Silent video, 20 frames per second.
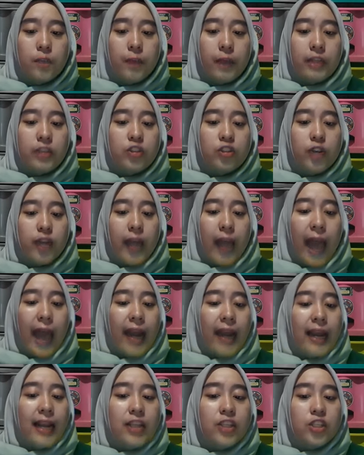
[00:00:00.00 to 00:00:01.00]
metric and
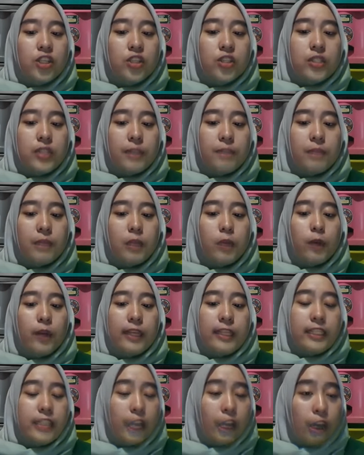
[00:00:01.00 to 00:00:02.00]
relationship
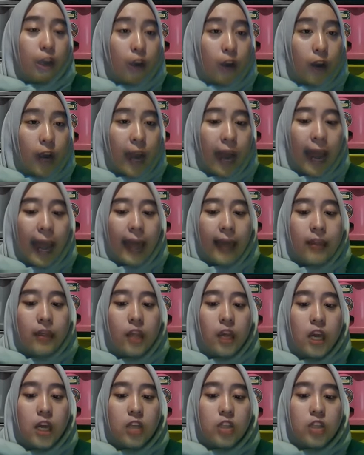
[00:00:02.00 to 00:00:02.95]
between gender and